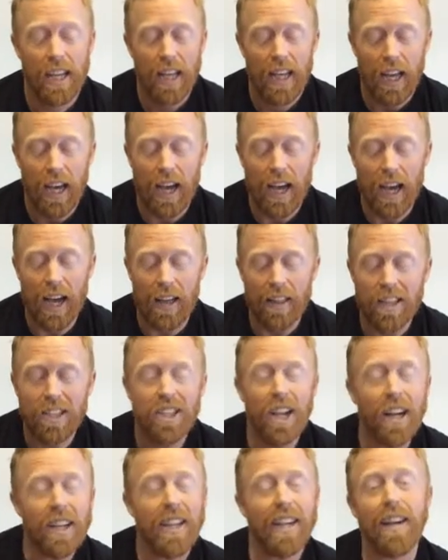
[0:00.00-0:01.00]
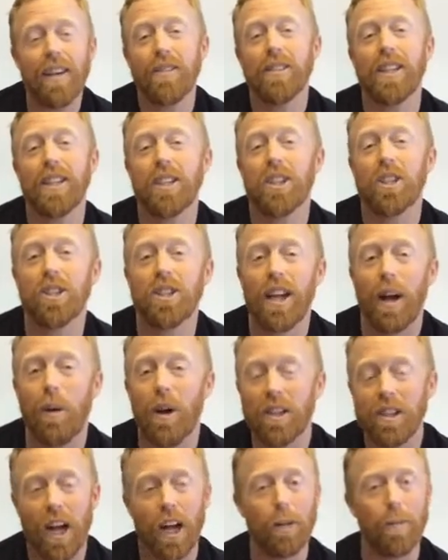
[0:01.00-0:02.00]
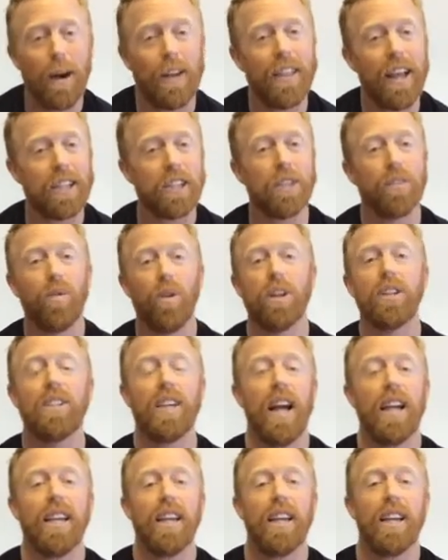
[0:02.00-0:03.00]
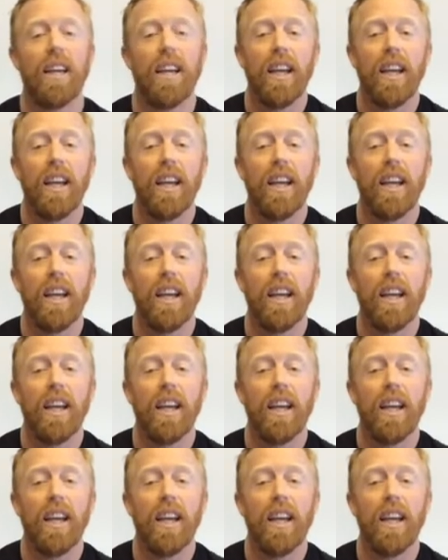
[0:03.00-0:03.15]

The jug carry was interesting. I want to talk about that just for a second.